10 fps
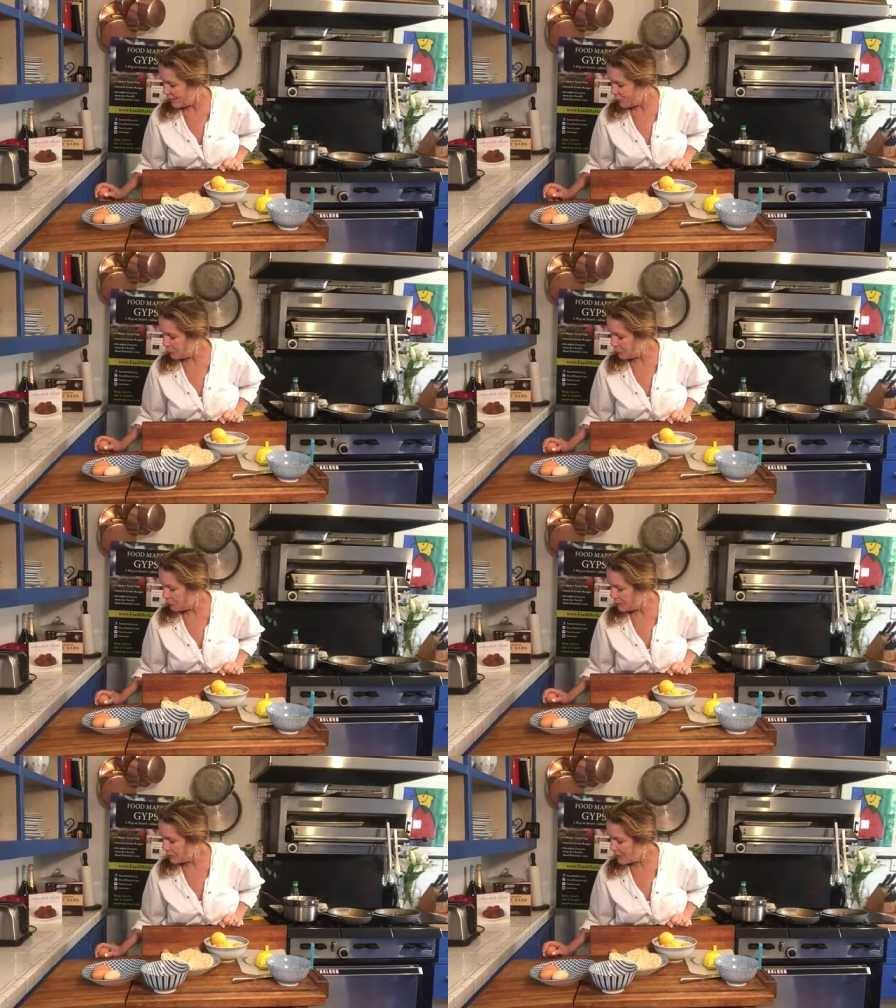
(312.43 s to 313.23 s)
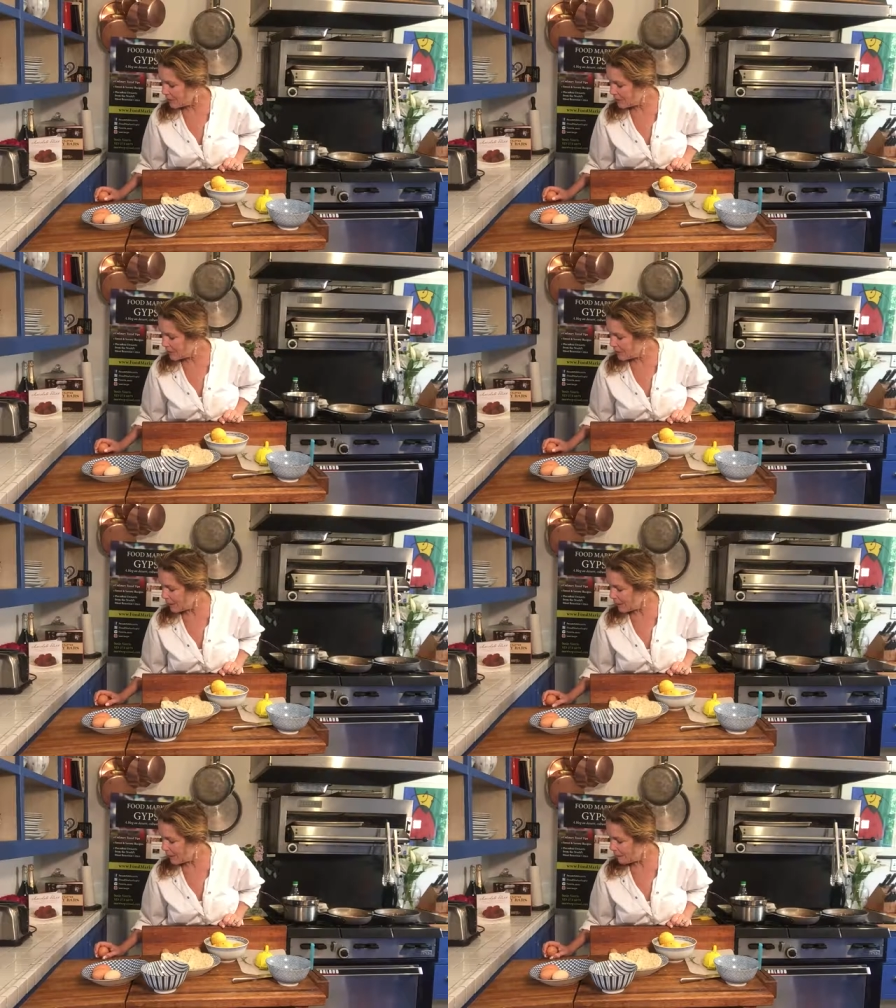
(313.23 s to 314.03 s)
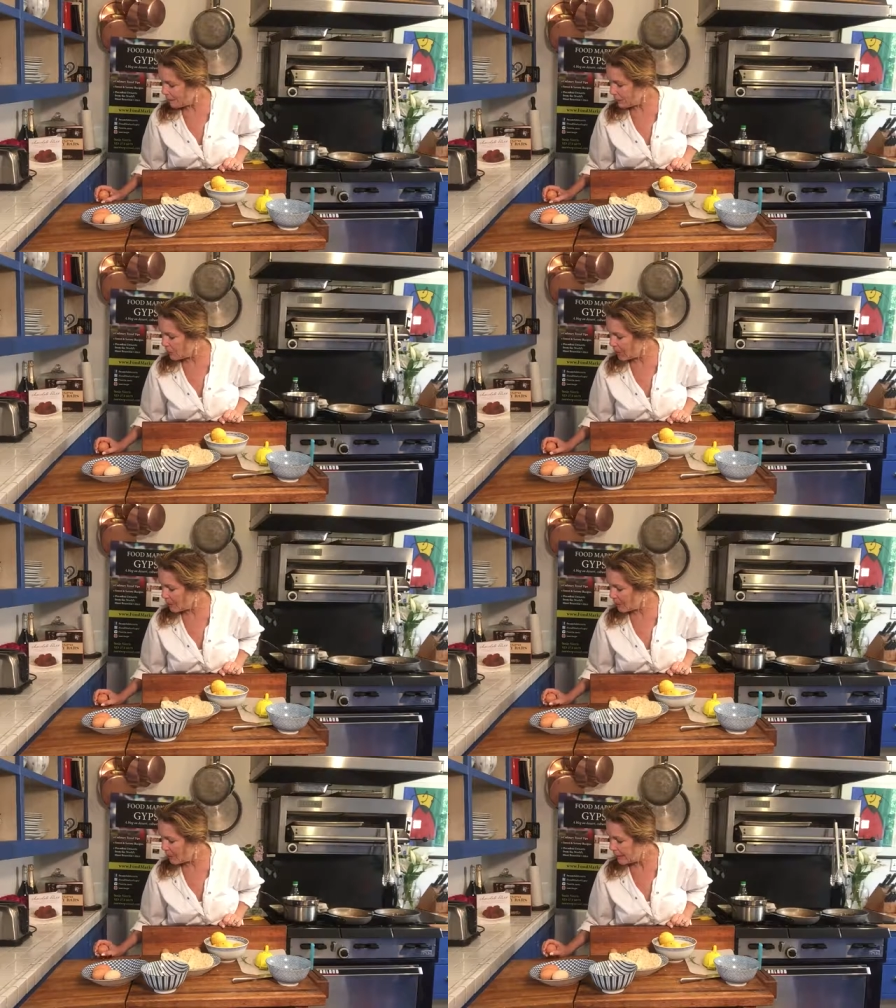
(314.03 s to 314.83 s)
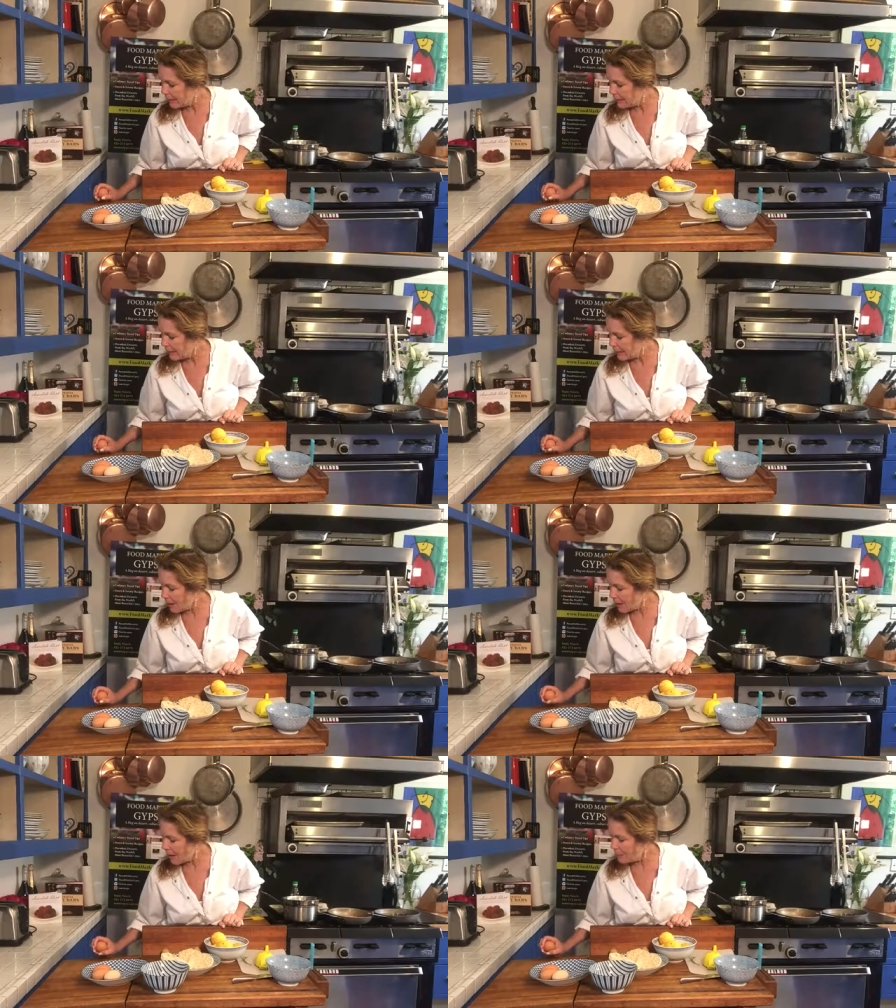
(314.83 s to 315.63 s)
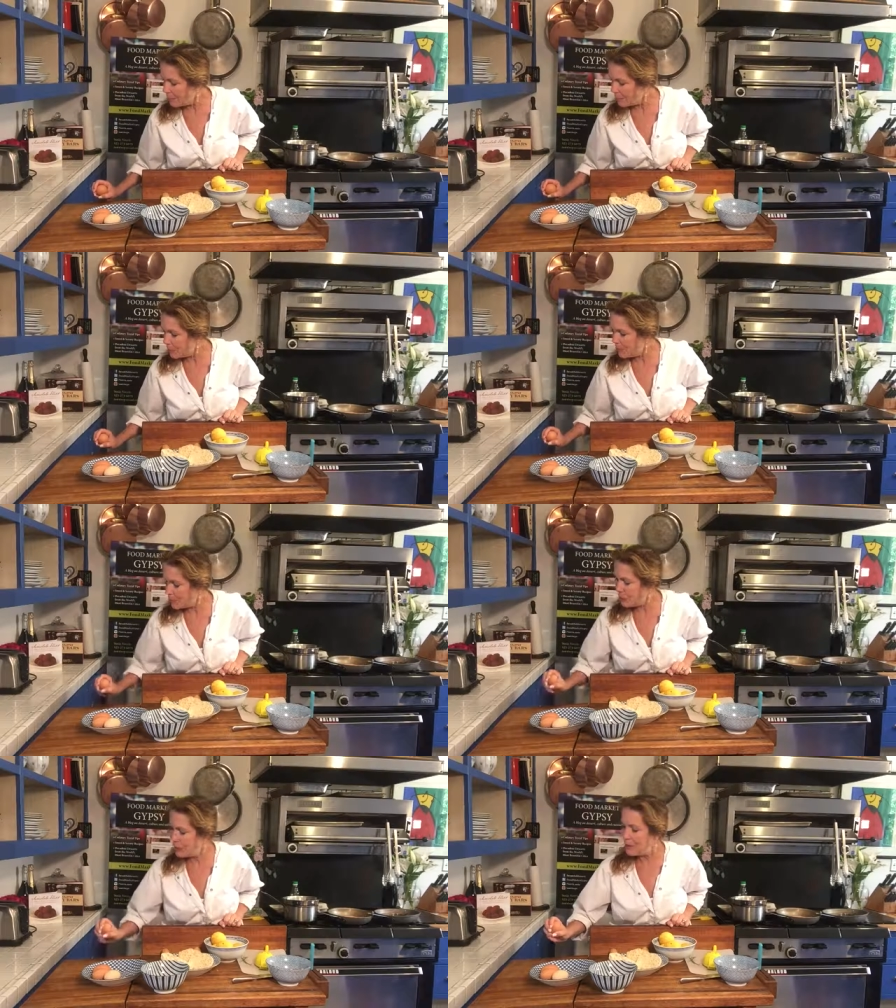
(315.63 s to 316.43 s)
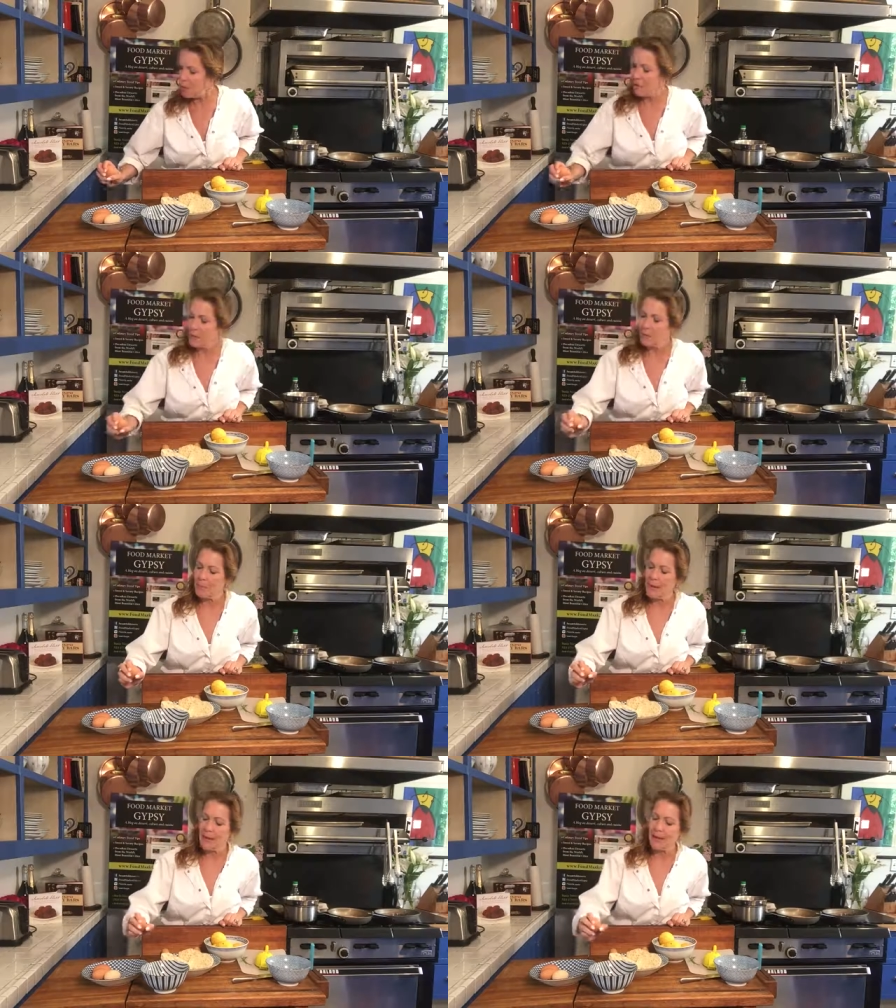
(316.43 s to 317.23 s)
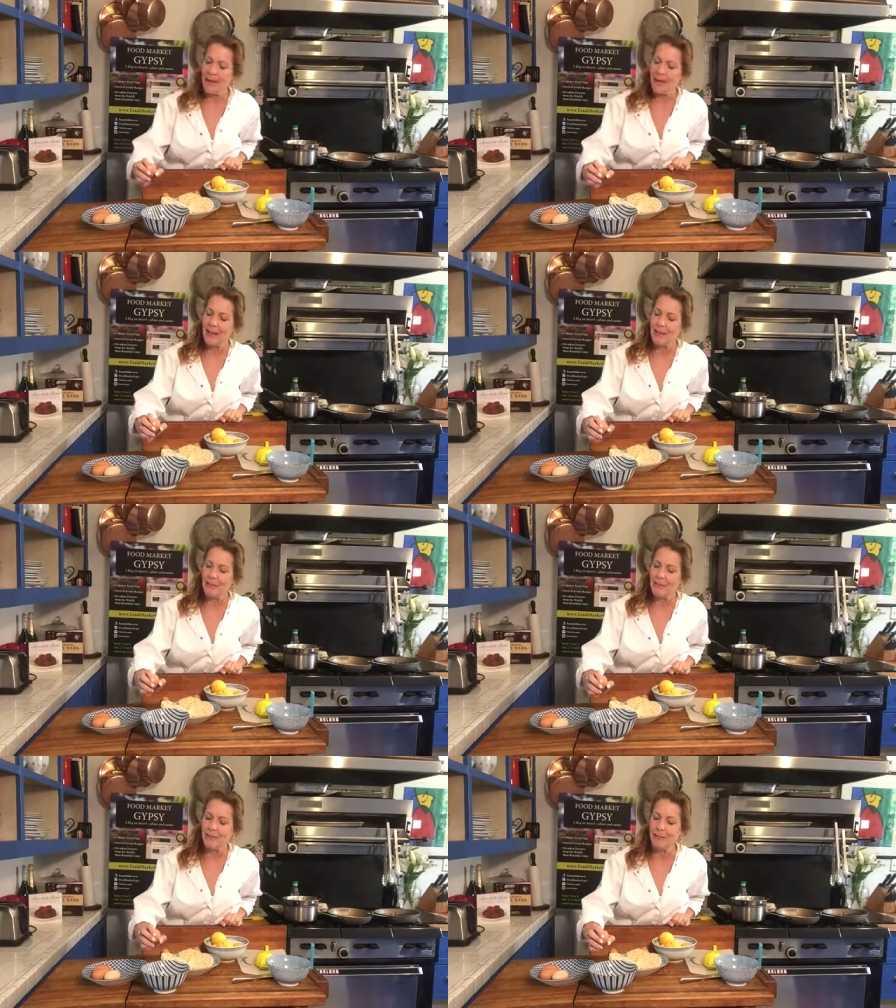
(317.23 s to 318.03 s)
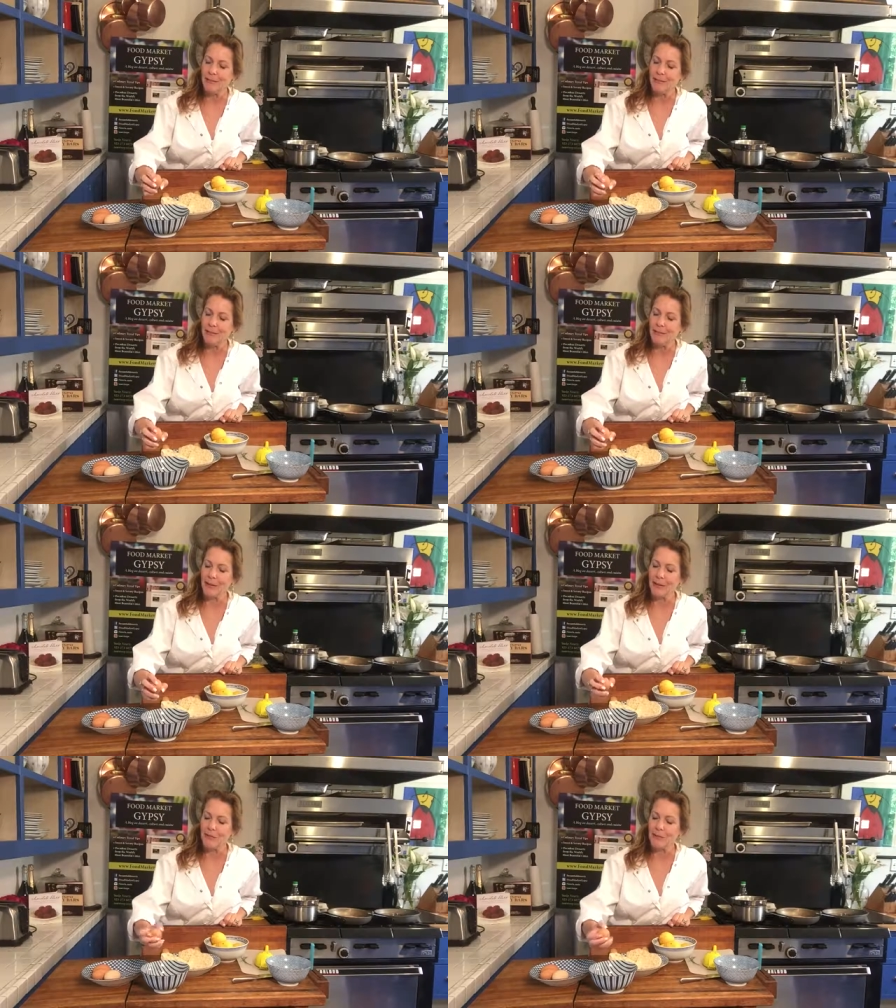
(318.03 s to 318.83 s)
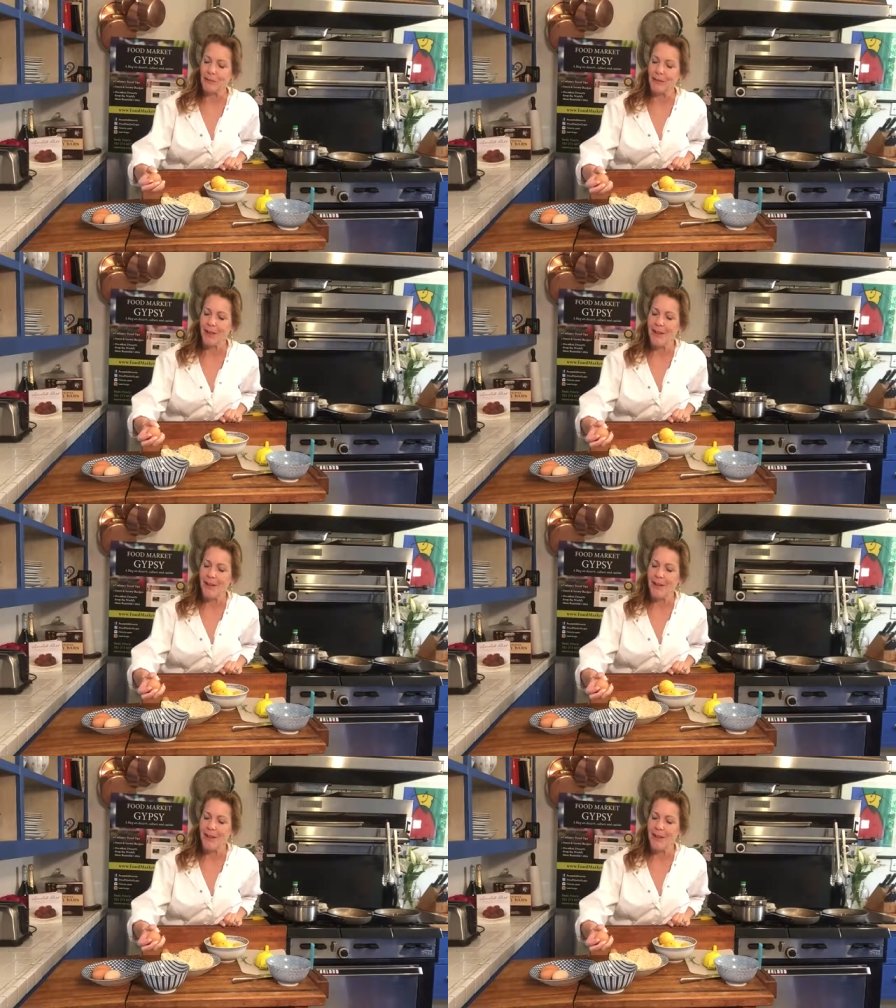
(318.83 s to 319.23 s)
So I've done a couple, I can feel it cracking. Now I'm using my, very uncomfortable.